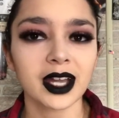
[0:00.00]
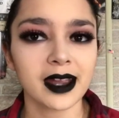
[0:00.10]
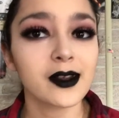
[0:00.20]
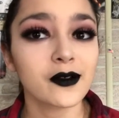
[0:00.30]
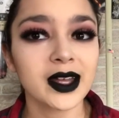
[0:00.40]

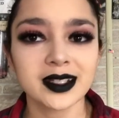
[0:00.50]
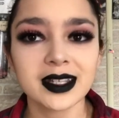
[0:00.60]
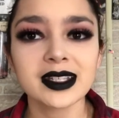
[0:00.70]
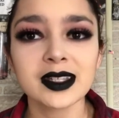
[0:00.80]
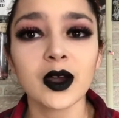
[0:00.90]
I know
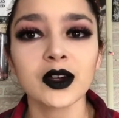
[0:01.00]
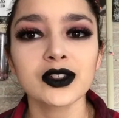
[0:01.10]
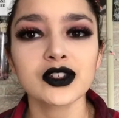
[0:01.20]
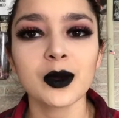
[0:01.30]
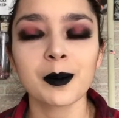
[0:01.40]
venti is
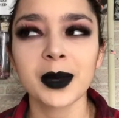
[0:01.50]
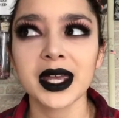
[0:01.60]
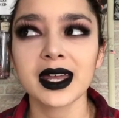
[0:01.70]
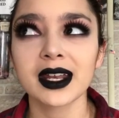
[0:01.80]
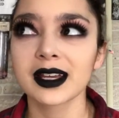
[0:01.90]
large,
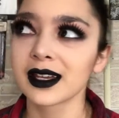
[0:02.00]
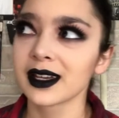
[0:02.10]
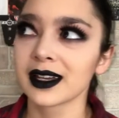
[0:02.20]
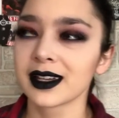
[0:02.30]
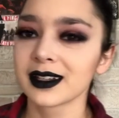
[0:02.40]
but
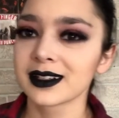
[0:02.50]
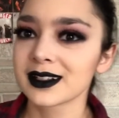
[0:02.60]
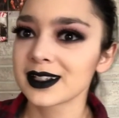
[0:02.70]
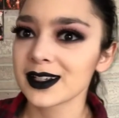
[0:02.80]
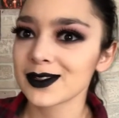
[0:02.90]

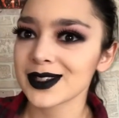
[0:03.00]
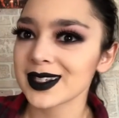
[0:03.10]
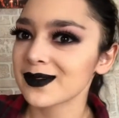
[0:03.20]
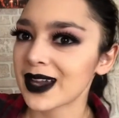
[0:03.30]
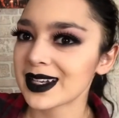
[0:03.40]
do you
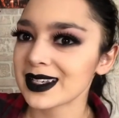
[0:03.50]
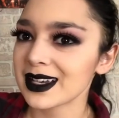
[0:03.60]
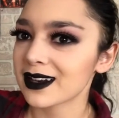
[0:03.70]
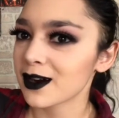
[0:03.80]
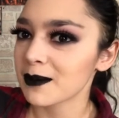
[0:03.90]
see
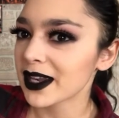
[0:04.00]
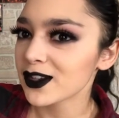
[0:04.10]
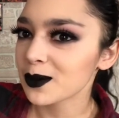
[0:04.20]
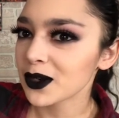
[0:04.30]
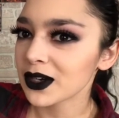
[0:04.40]
venti on our
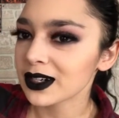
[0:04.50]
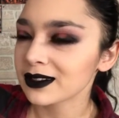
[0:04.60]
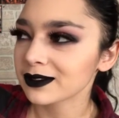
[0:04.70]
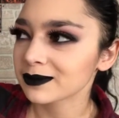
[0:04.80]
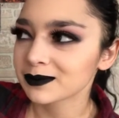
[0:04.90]
menu board?